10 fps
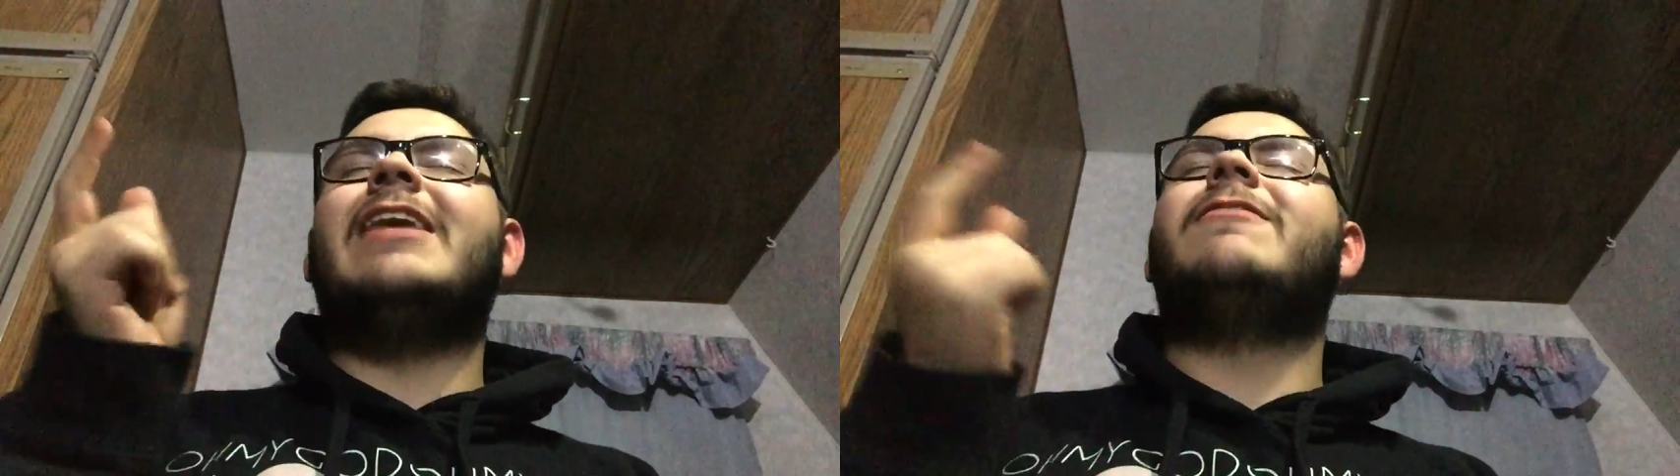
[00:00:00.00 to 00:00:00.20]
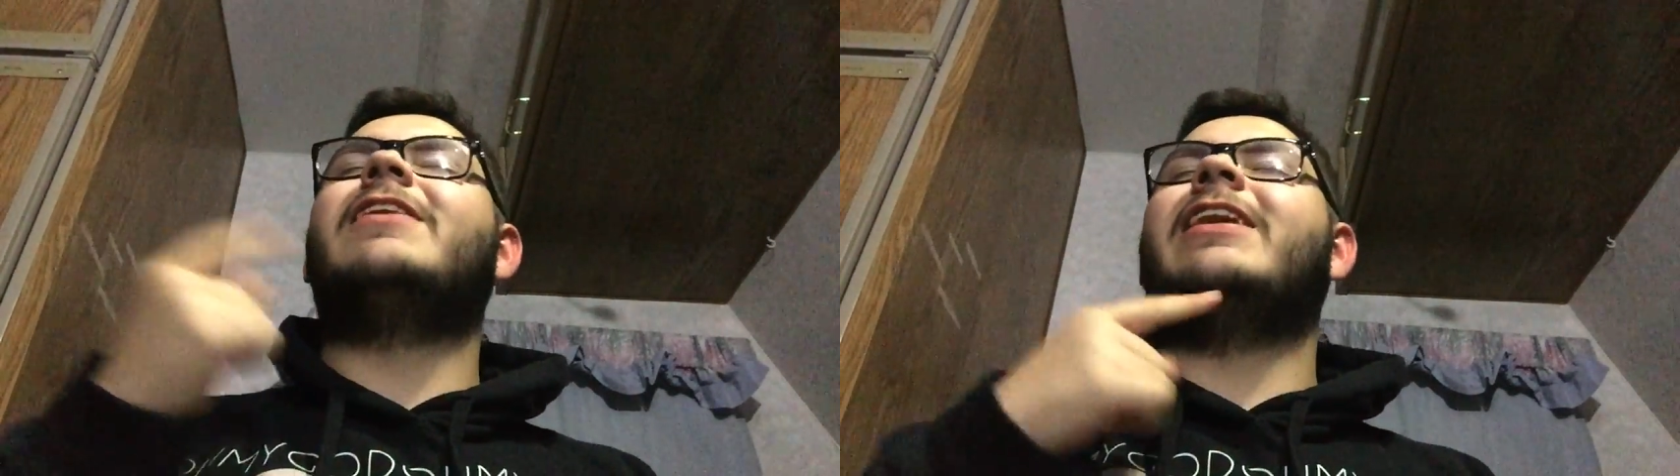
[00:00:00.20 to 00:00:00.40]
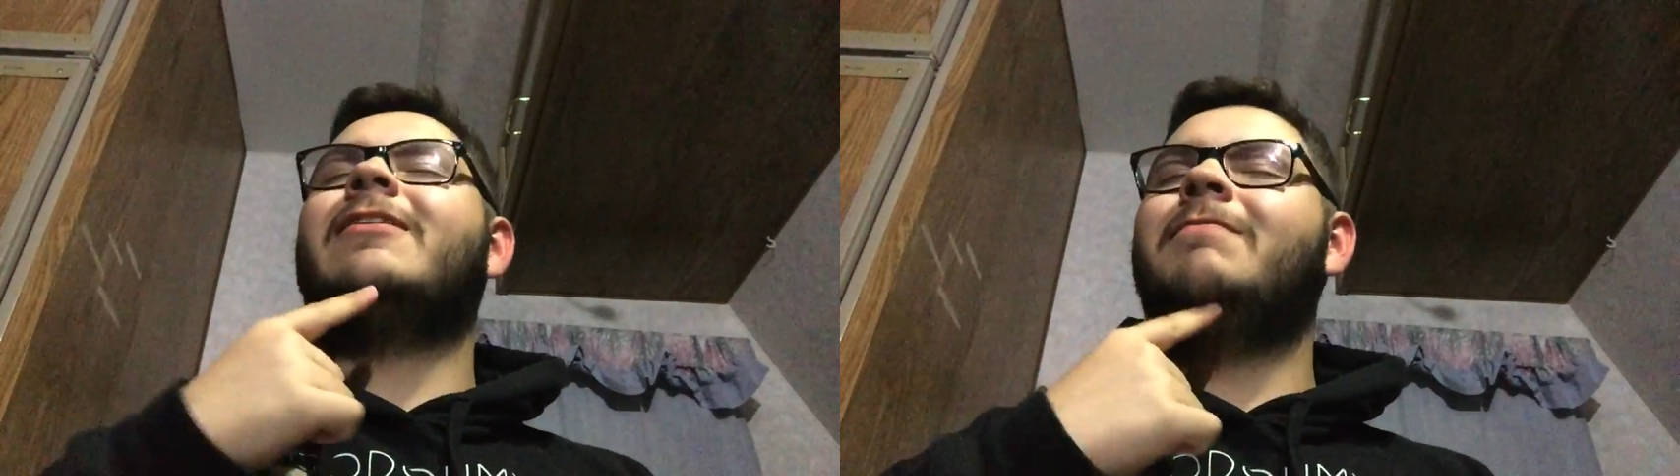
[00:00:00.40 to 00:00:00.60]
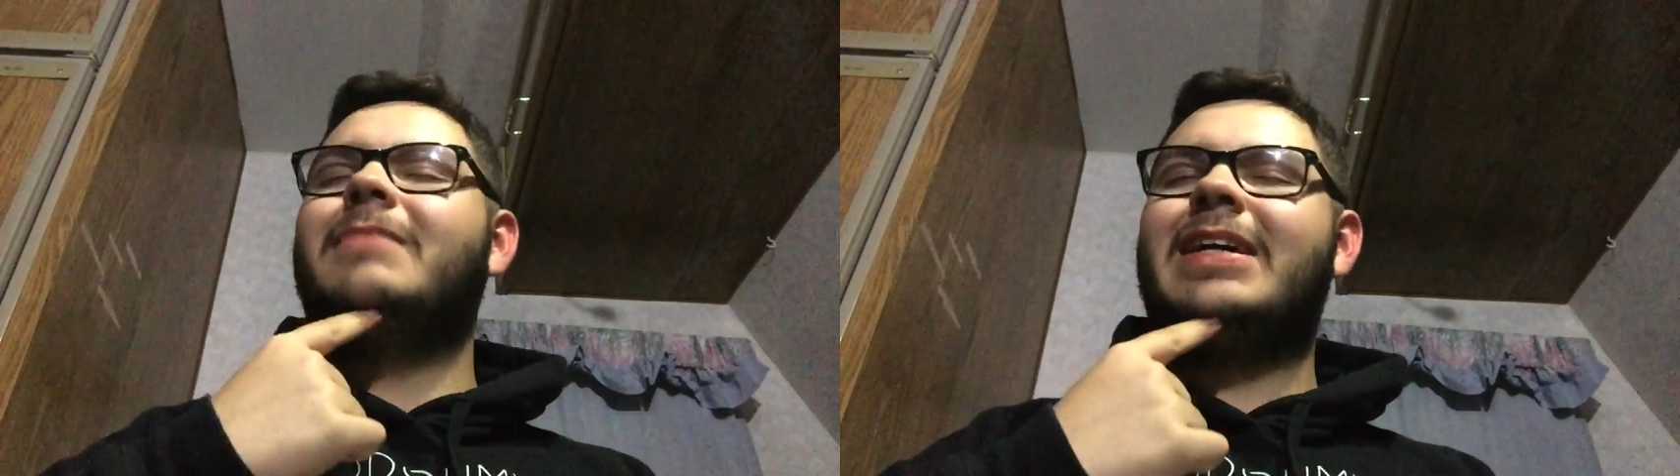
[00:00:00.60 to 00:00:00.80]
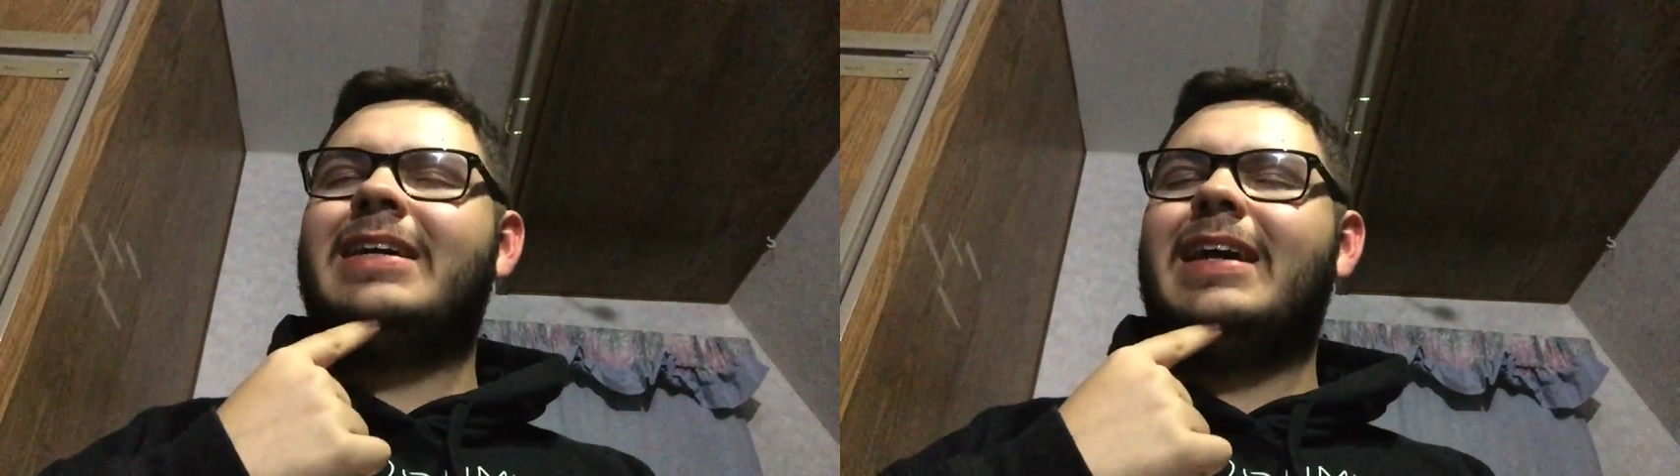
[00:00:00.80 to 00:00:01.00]
If you like
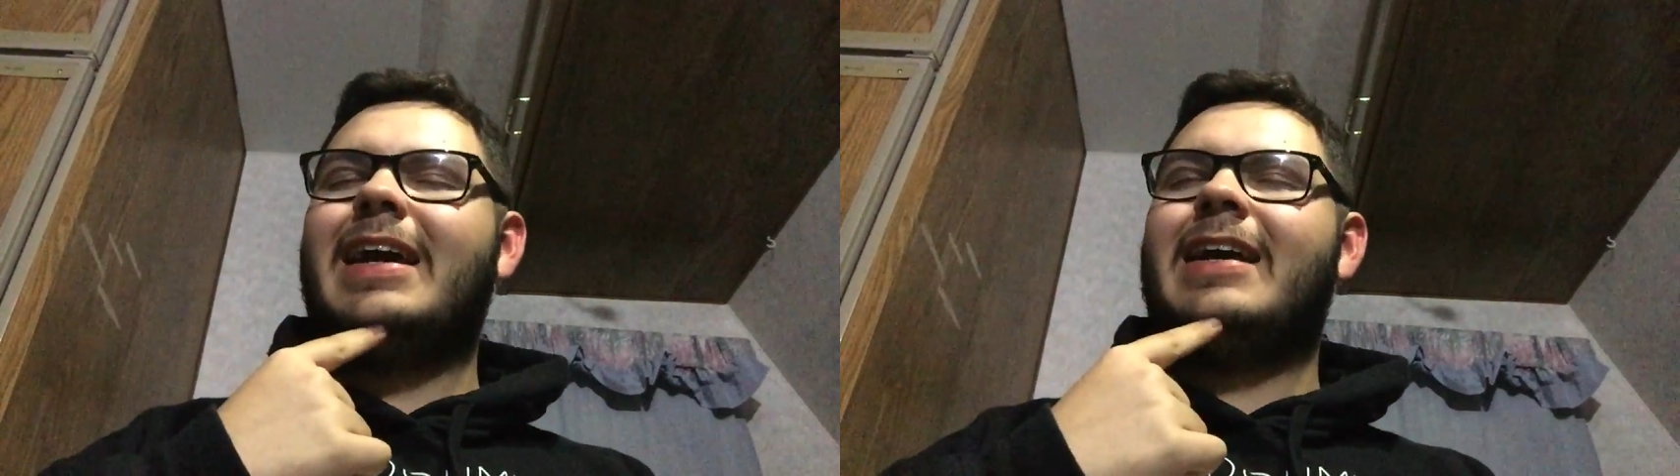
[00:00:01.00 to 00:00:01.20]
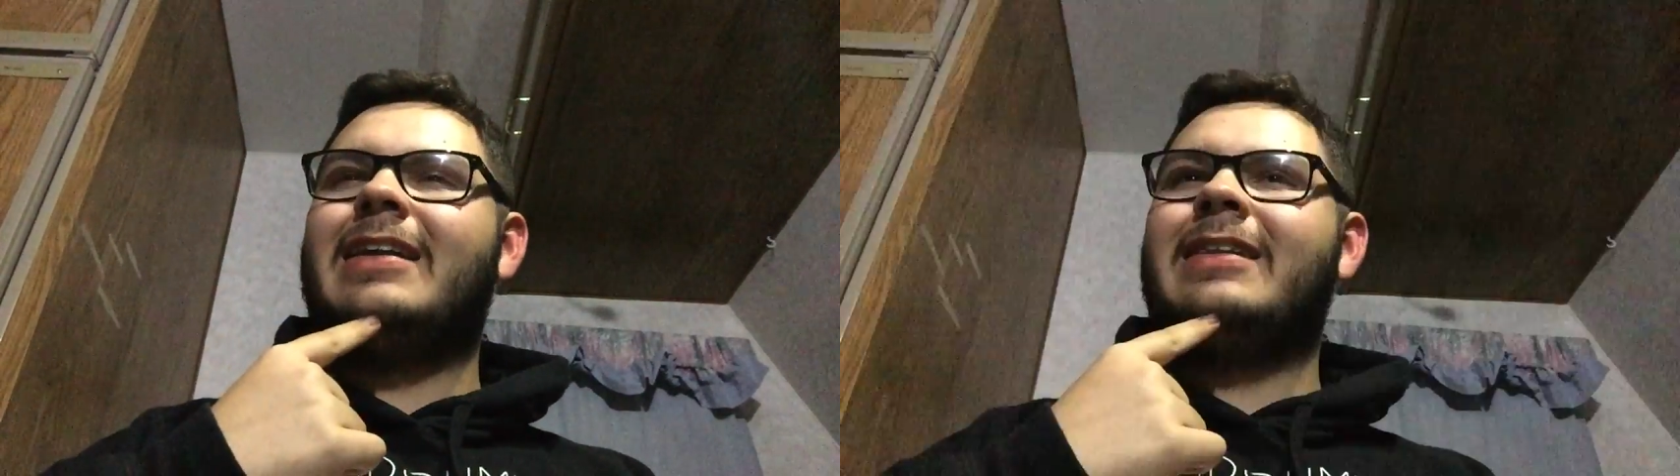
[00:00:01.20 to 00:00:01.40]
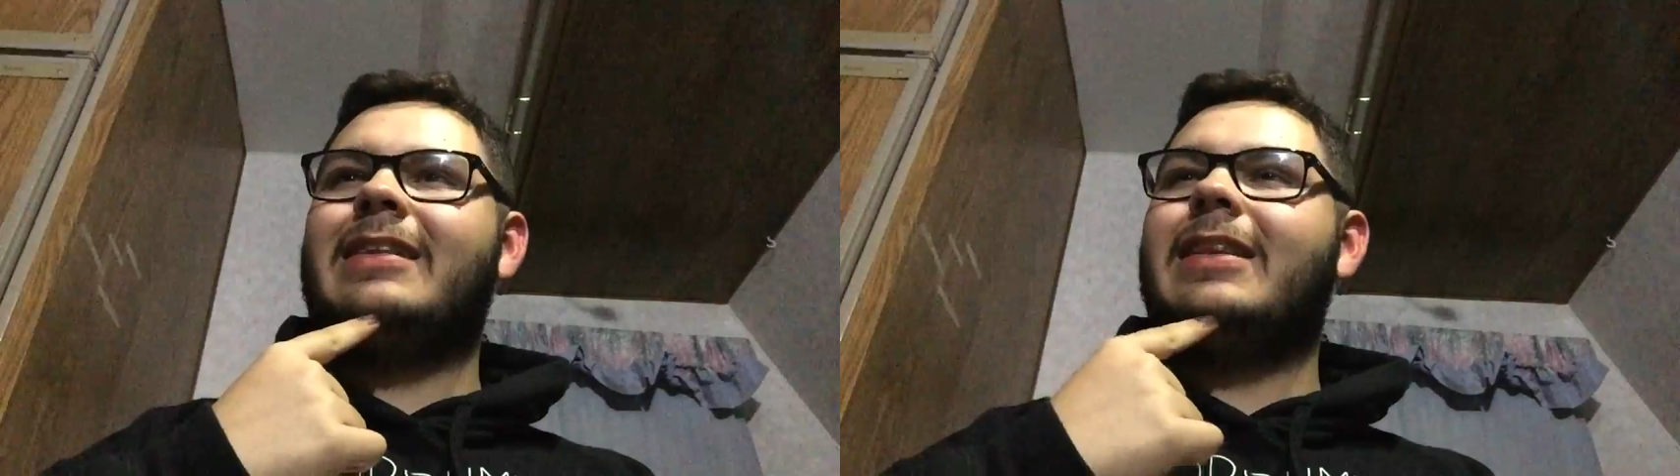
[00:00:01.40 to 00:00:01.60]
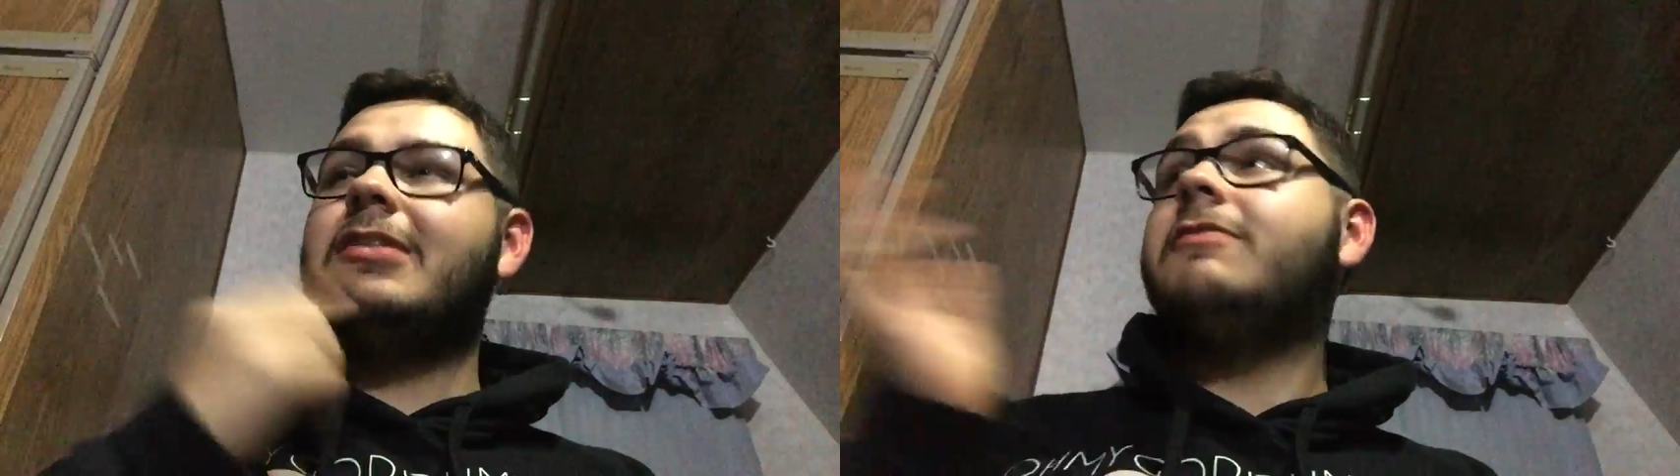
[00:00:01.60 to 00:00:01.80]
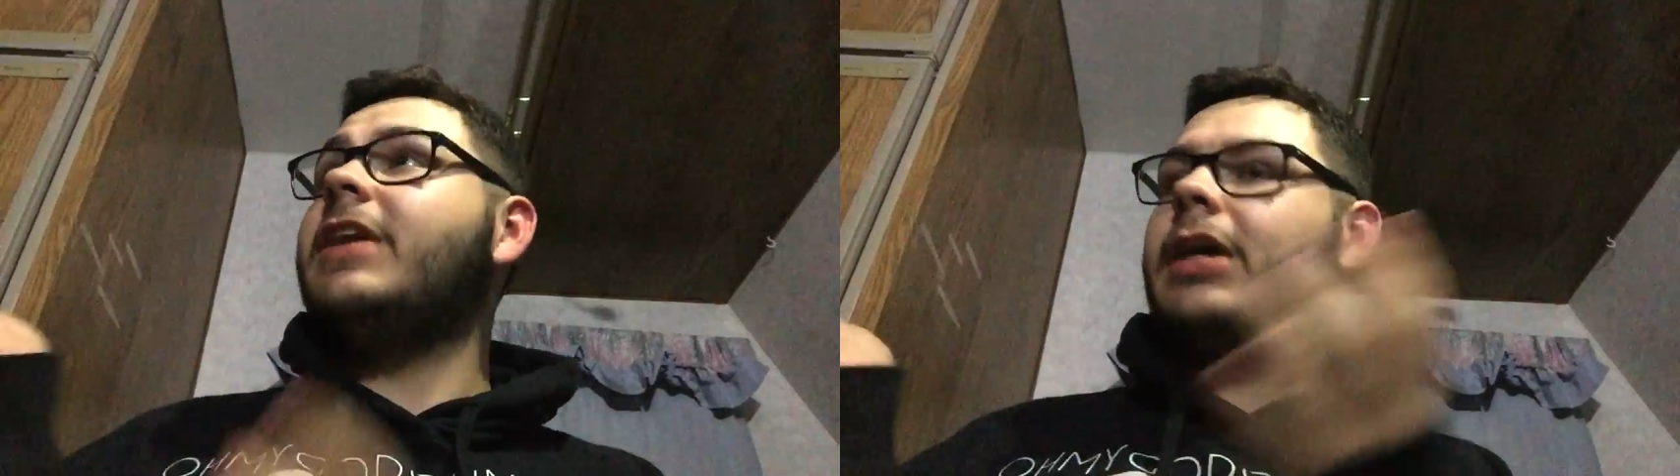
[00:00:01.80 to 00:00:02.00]
me and
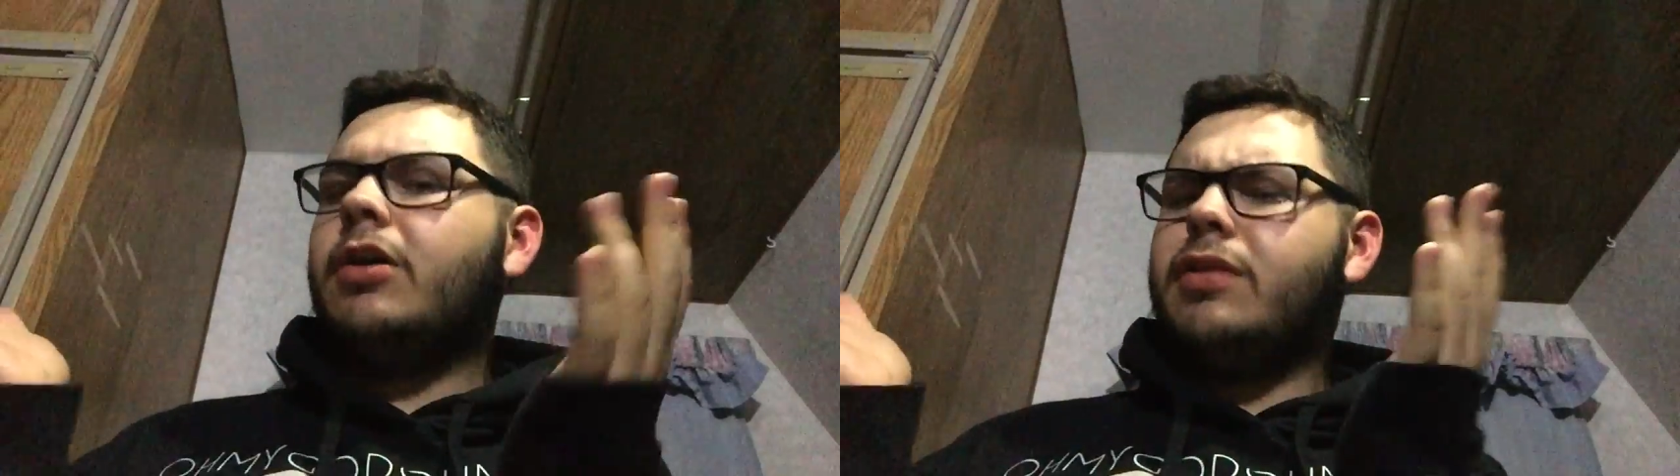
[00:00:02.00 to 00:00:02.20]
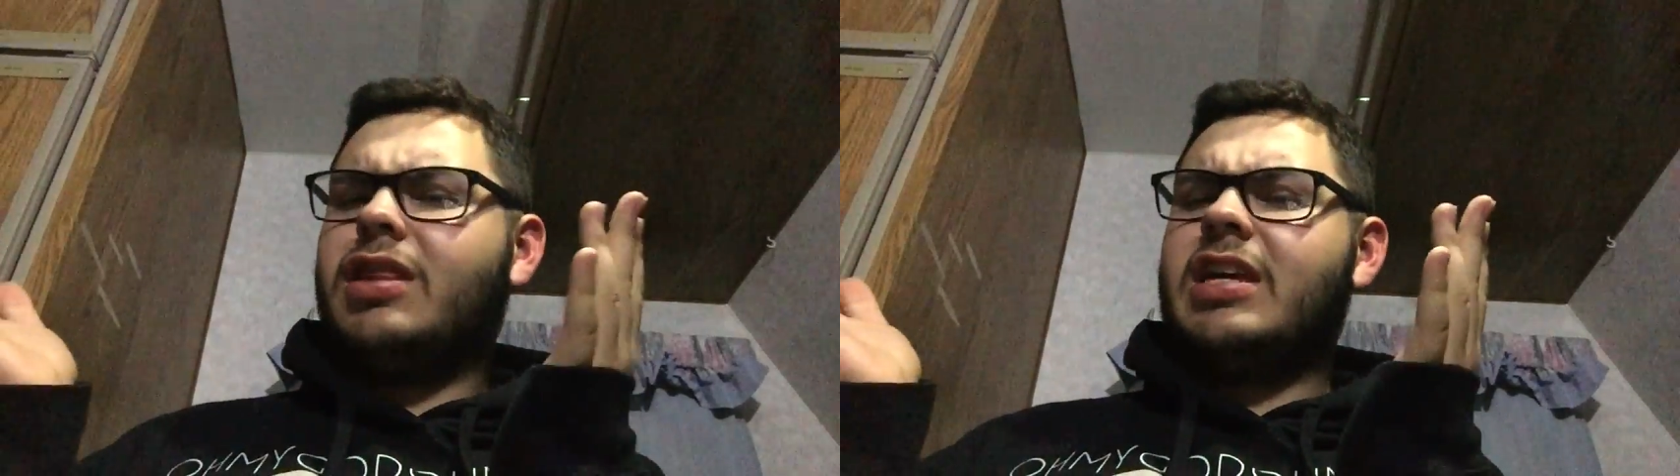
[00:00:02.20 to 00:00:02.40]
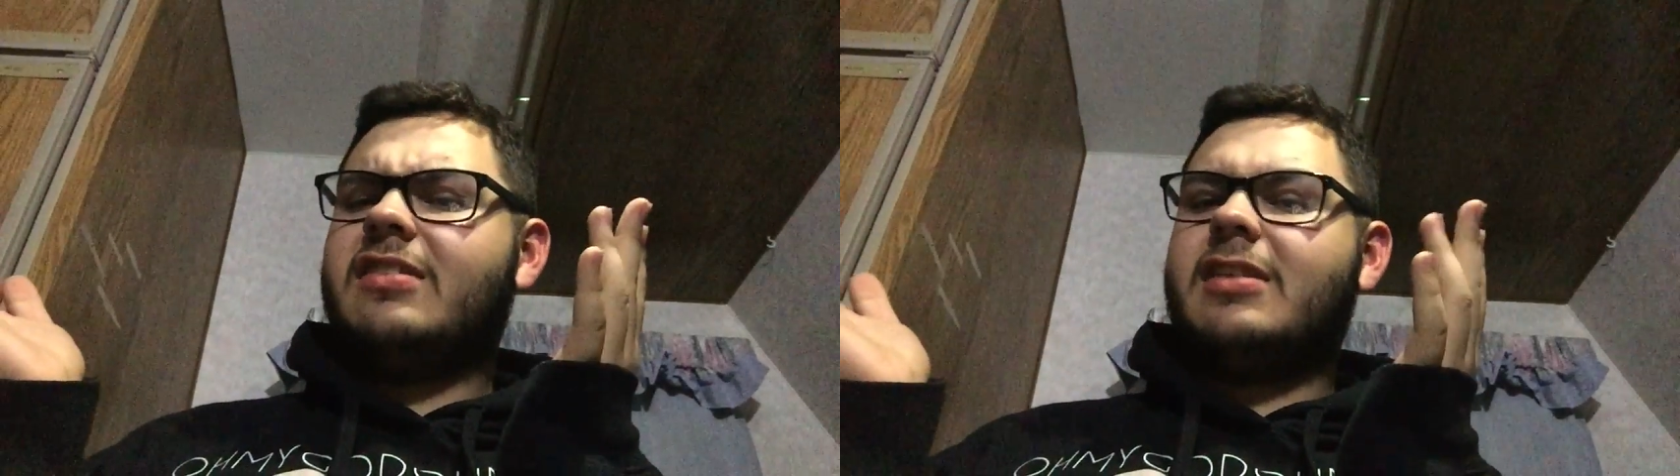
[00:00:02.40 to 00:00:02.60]
this video and things